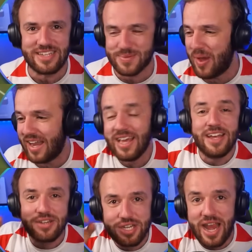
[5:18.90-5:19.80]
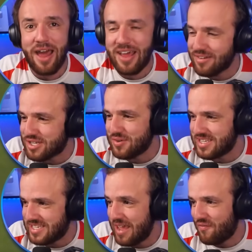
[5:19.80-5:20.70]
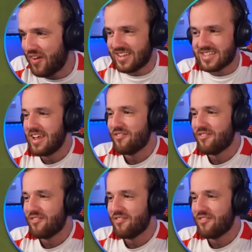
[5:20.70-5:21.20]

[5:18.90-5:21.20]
spot. Shout out to his defense